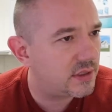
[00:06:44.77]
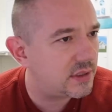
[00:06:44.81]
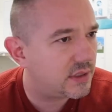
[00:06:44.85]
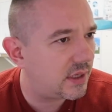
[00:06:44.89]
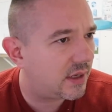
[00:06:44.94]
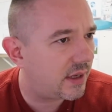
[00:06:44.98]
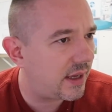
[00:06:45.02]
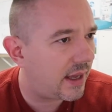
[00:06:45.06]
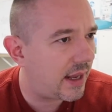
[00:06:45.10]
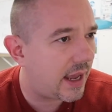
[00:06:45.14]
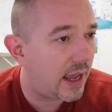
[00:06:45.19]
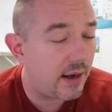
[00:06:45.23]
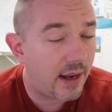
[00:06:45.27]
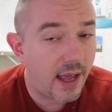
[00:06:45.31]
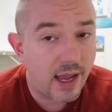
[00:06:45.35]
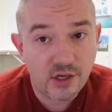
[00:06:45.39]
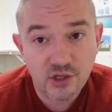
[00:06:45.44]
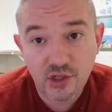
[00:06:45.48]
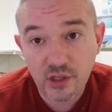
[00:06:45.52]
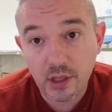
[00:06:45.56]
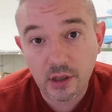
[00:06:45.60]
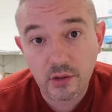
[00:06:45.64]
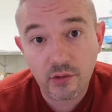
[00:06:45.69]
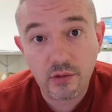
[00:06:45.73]
So I'd
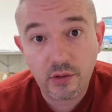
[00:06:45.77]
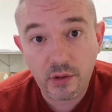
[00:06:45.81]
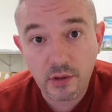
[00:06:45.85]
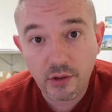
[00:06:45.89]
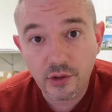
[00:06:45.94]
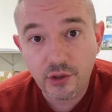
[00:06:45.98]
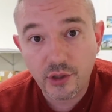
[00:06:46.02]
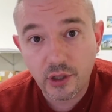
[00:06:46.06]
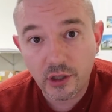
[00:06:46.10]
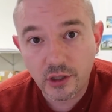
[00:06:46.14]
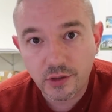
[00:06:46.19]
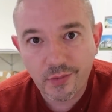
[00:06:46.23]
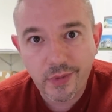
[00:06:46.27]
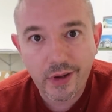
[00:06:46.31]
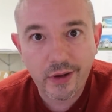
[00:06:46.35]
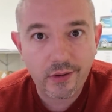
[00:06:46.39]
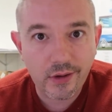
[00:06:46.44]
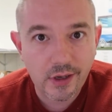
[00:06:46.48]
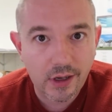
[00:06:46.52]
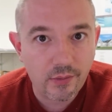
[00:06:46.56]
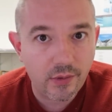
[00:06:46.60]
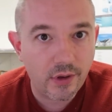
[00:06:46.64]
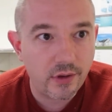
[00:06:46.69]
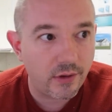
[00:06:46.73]
actually gone to a new church. My
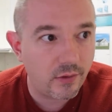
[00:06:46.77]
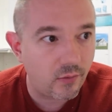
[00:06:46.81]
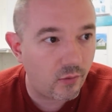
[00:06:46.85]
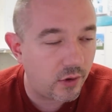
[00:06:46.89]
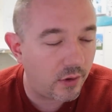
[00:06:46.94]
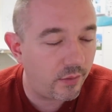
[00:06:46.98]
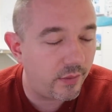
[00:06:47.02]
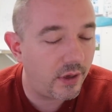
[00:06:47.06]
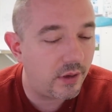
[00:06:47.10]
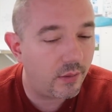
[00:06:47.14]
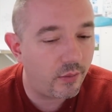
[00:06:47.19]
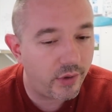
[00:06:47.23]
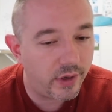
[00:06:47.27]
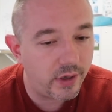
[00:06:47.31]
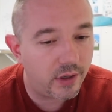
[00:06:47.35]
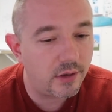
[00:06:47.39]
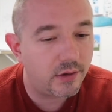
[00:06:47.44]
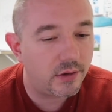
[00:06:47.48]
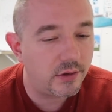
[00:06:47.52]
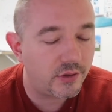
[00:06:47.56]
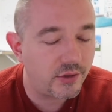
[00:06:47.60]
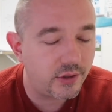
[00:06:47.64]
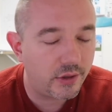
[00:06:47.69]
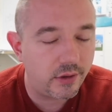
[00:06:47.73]
grandmother wanted me to bring
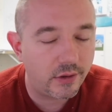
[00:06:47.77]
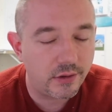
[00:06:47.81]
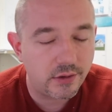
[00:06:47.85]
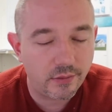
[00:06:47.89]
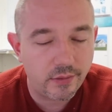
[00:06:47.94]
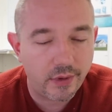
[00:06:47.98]
her to this church.